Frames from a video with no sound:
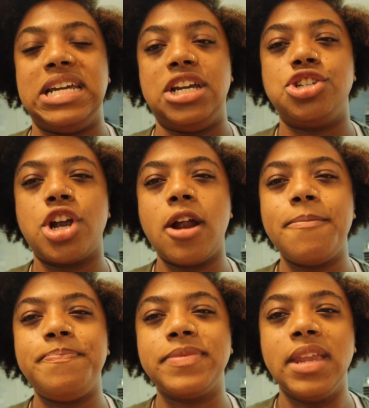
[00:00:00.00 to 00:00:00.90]

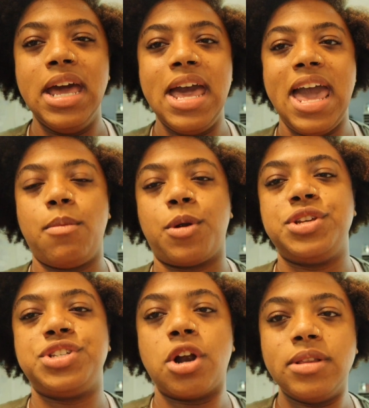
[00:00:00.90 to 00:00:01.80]
teacher and we're
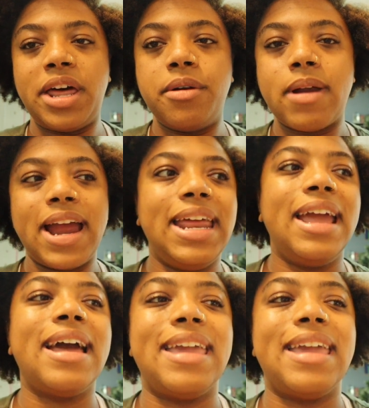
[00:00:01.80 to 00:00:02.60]
gonna start letter writing.